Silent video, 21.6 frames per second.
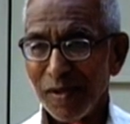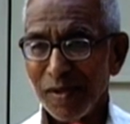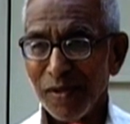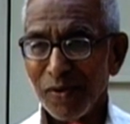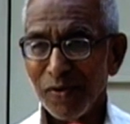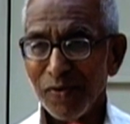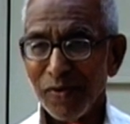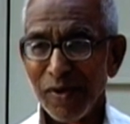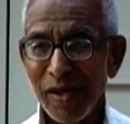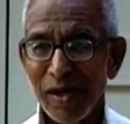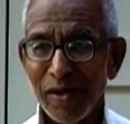
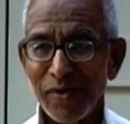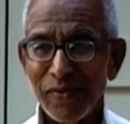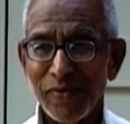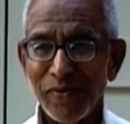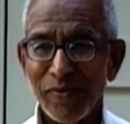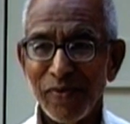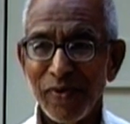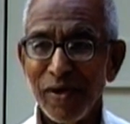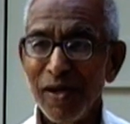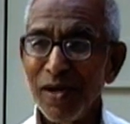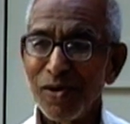We are
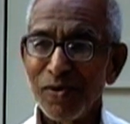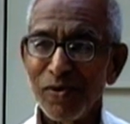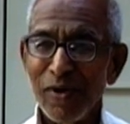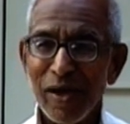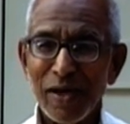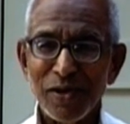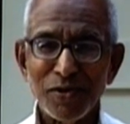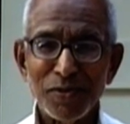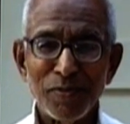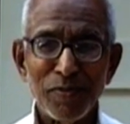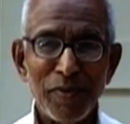free to
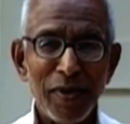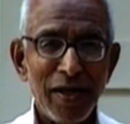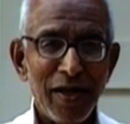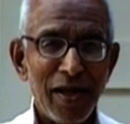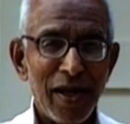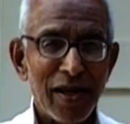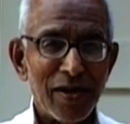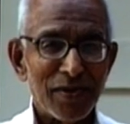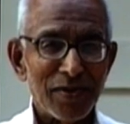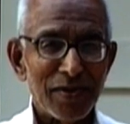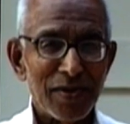
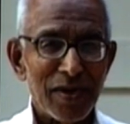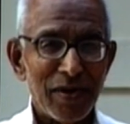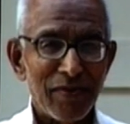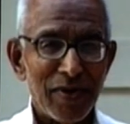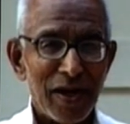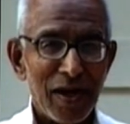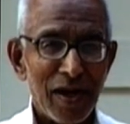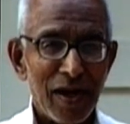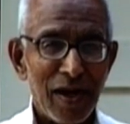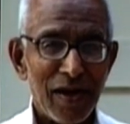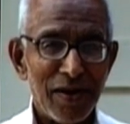experience the
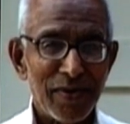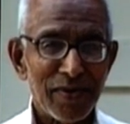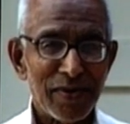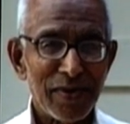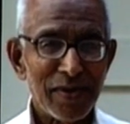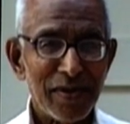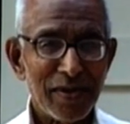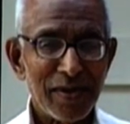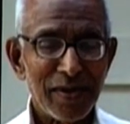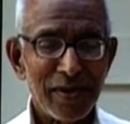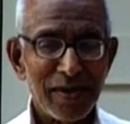world,
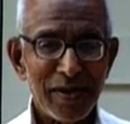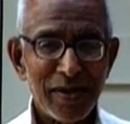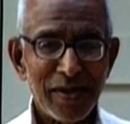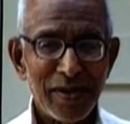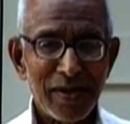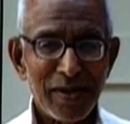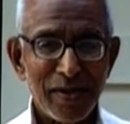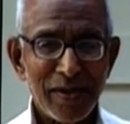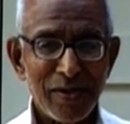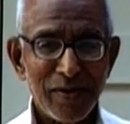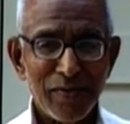
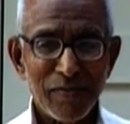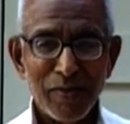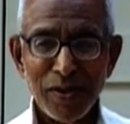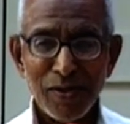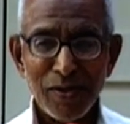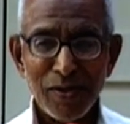but